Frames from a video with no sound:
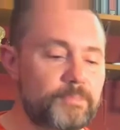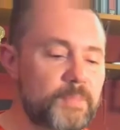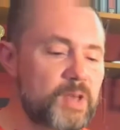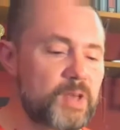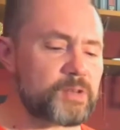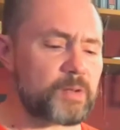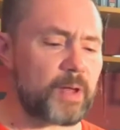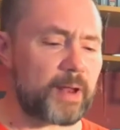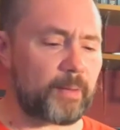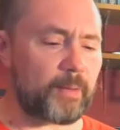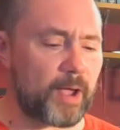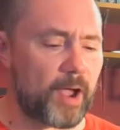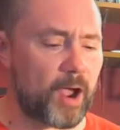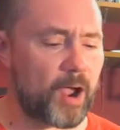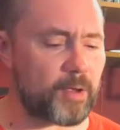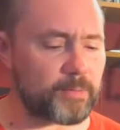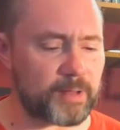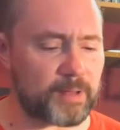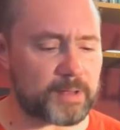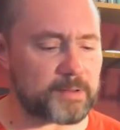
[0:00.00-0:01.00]
So anyway, I
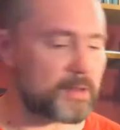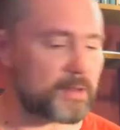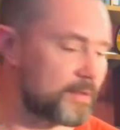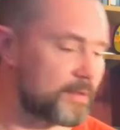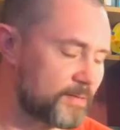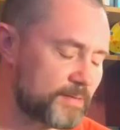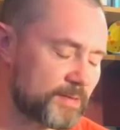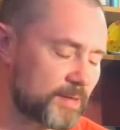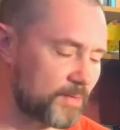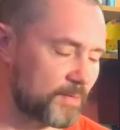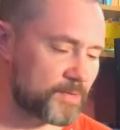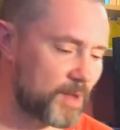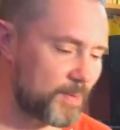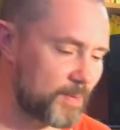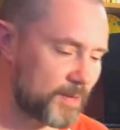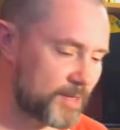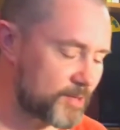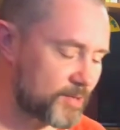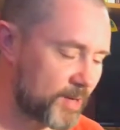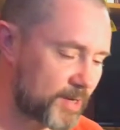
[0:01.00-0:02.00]
hope that is of some
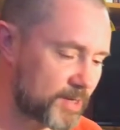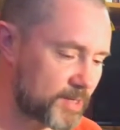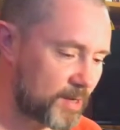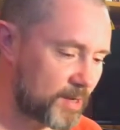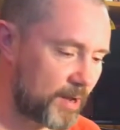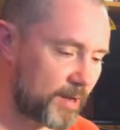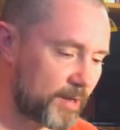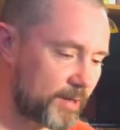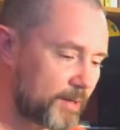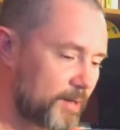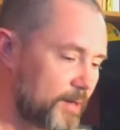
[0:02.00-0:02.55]
interest, like,